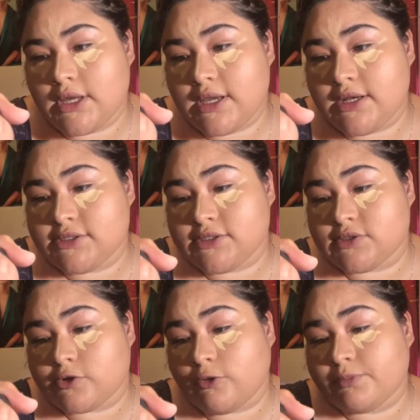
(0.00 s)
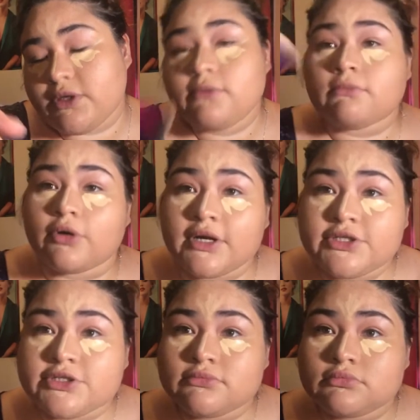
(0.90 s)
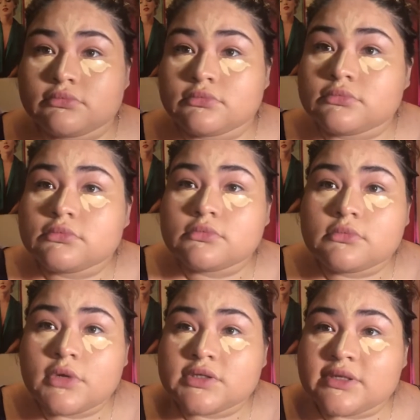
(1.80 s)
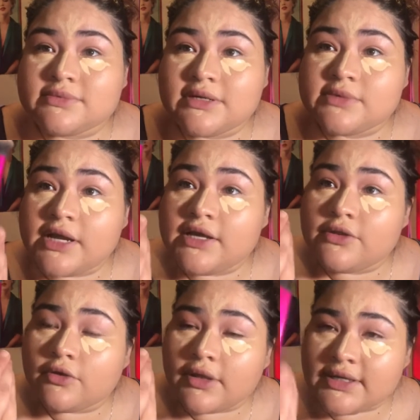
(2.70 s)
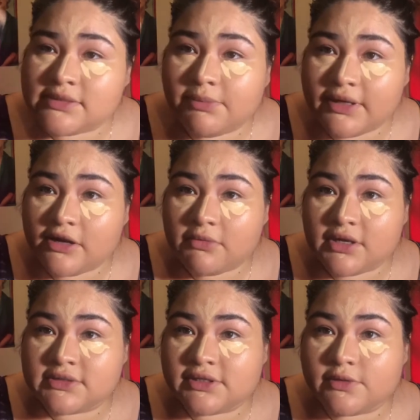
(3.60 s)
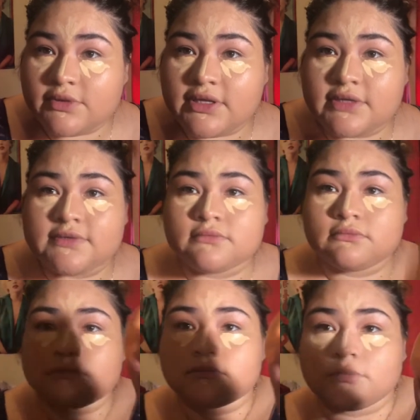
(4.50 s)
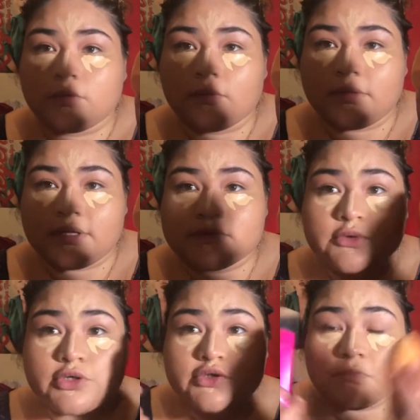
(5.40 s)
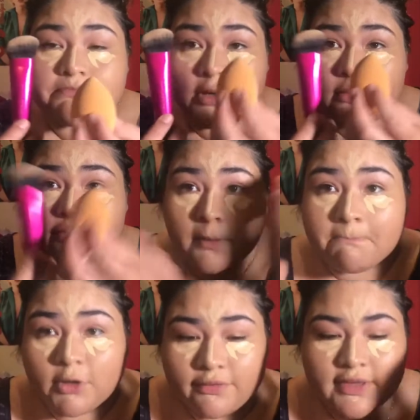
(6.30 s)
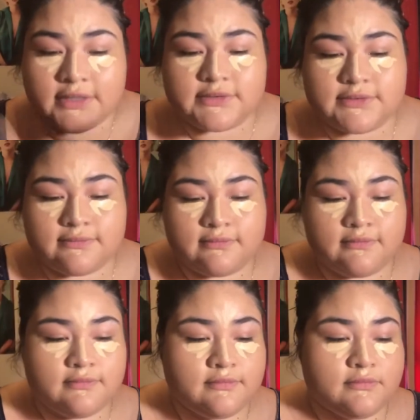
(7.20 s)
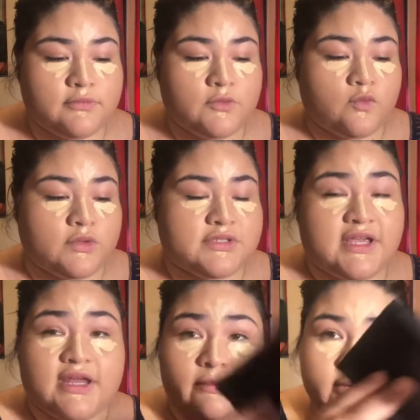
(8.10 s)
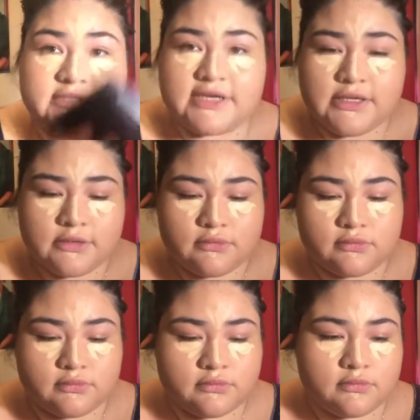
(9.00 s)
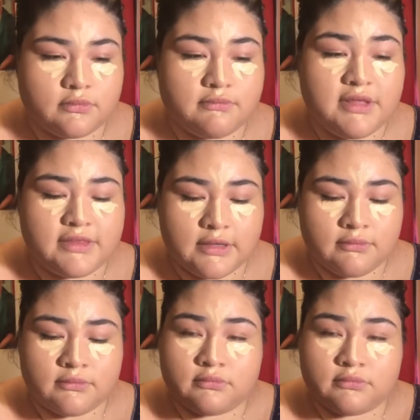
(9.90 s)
It is the sculpting brush. Sometimes I either like to blend out my concealer with this or this. We're going to do both on both ends. Once again, I'm going to take my thing